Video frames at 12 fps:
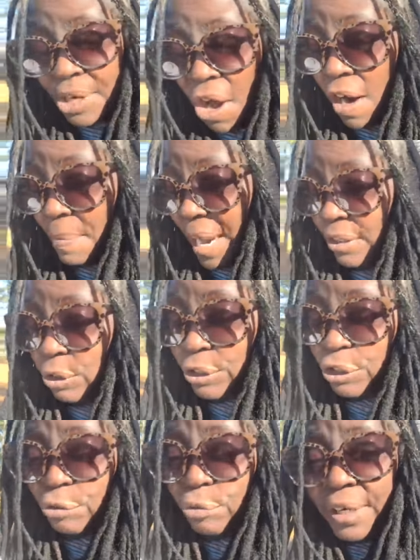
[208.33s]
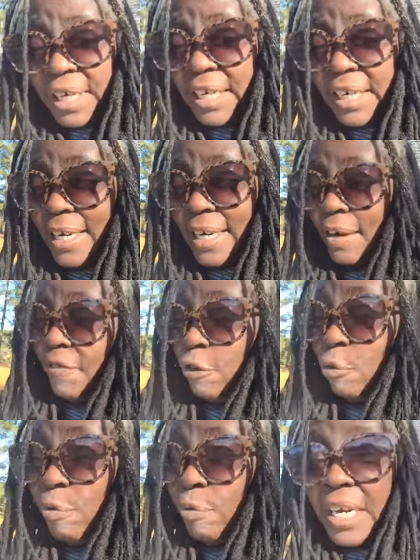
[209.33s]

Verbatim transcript: talking about it's a trinity of three